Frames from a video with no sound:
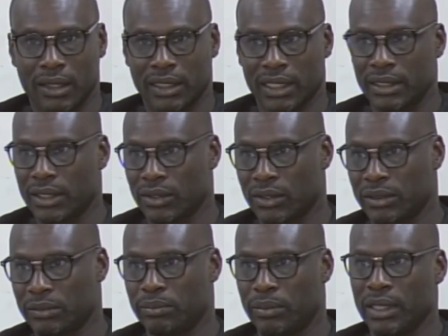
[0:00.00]
Dangerous
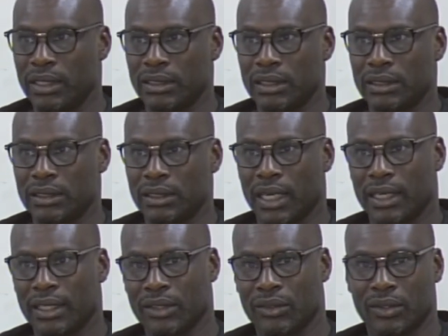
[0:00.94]
places. I
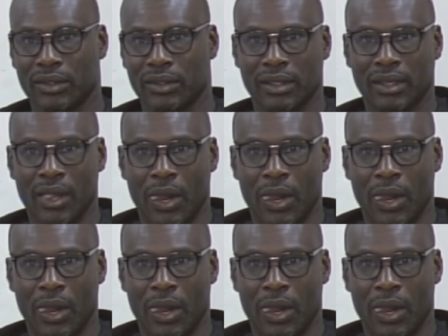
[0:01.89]
recall